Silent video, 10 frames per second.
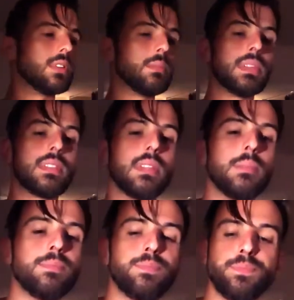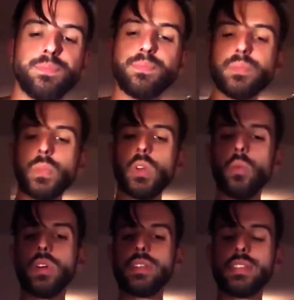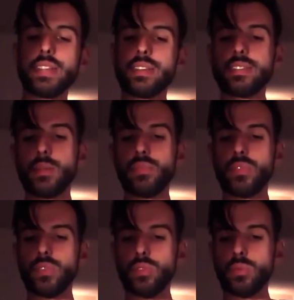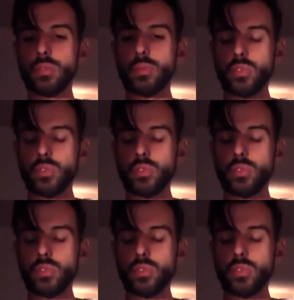Let me see. What is the next step for you people?